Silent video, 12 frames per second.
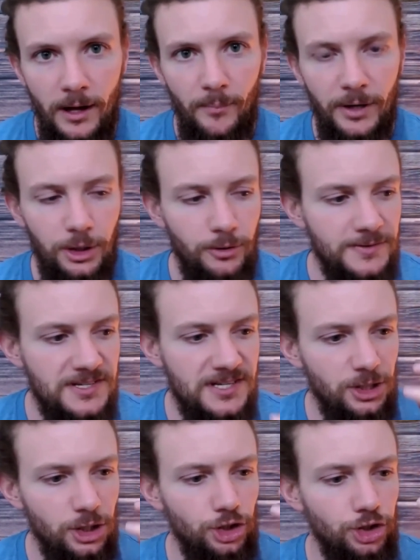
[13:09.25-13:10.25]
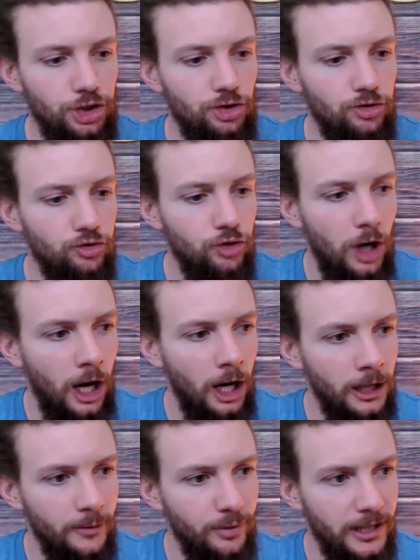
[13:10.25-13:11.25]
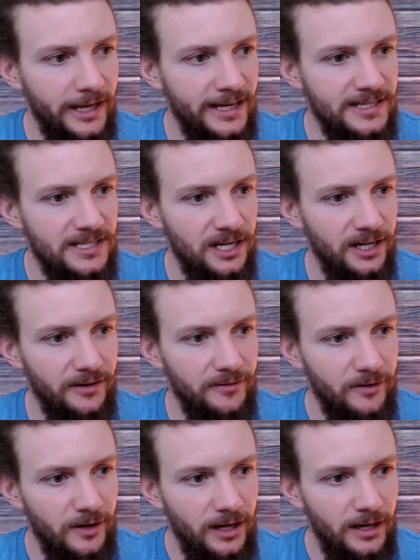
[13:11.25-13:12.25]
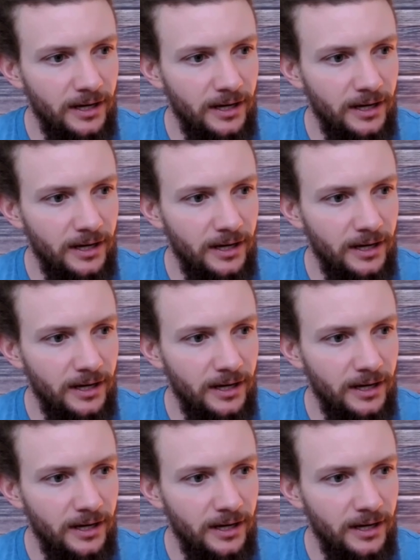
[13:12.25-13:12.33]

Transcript: but you're in such a strong place of,